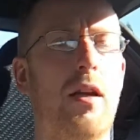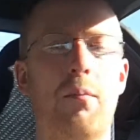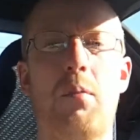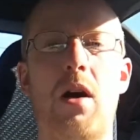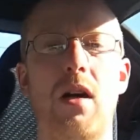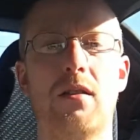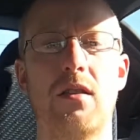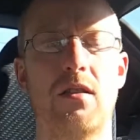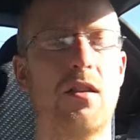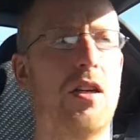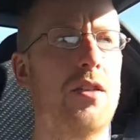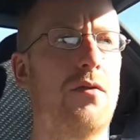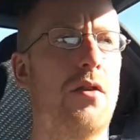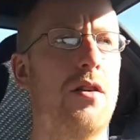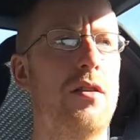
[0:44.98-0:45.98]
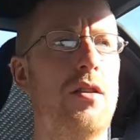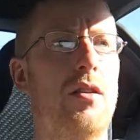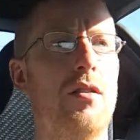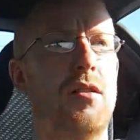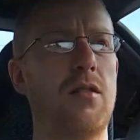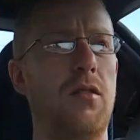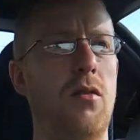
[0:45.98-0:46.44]
like pasta sauce for
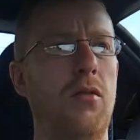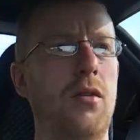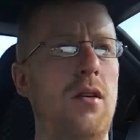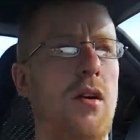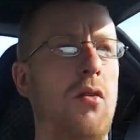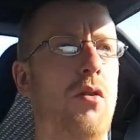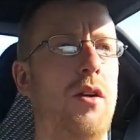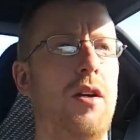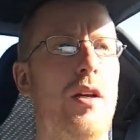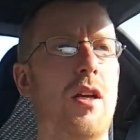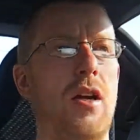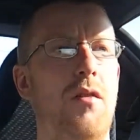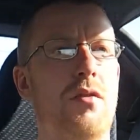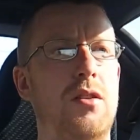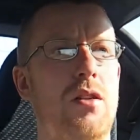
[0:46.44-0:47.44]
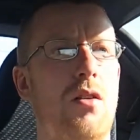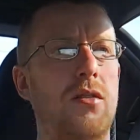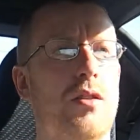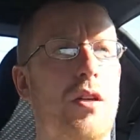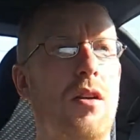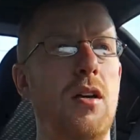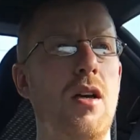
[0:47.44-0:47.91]
instance, or any kind of
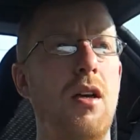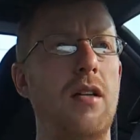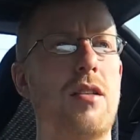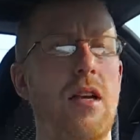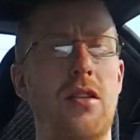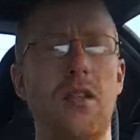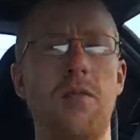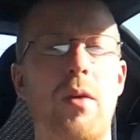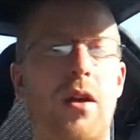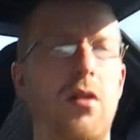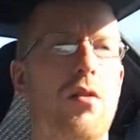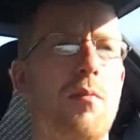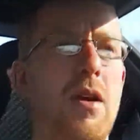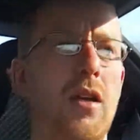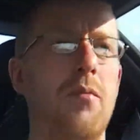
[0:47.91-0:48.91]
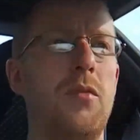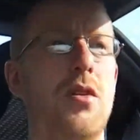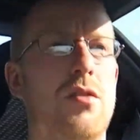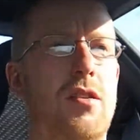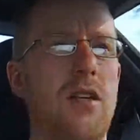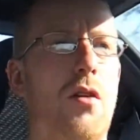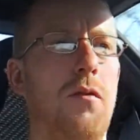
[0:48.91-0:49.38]
salsa, it's actually better to make them
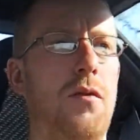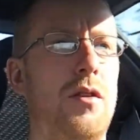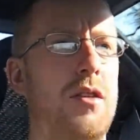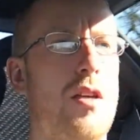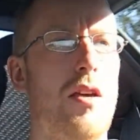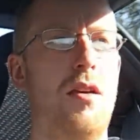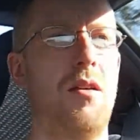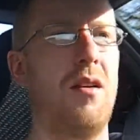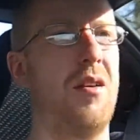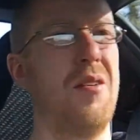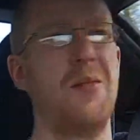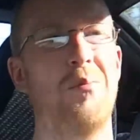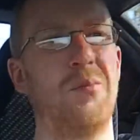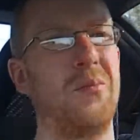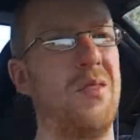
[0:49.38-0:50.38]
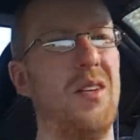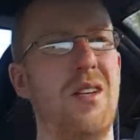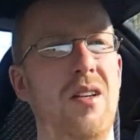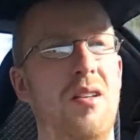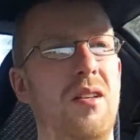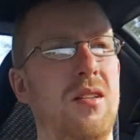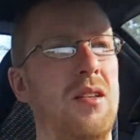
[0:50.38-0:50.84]
yourself.
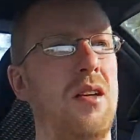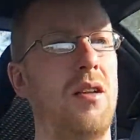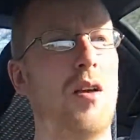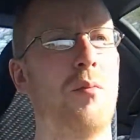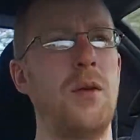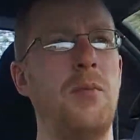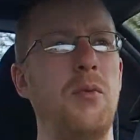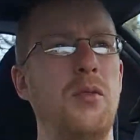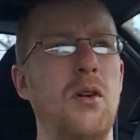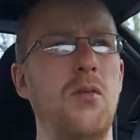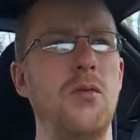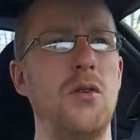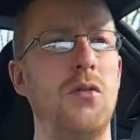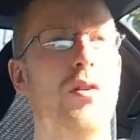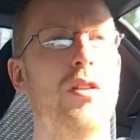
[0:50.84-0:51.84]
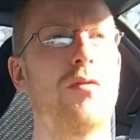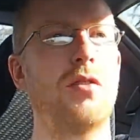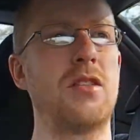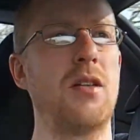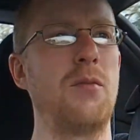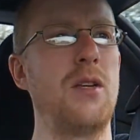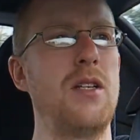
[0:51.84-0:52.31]
A lot of people don't do this
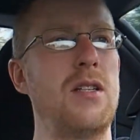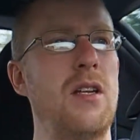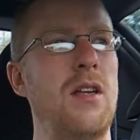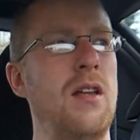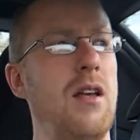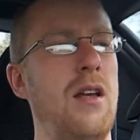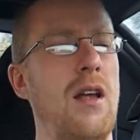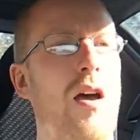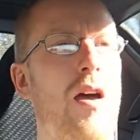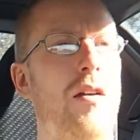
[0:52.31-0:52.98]
for some reason, and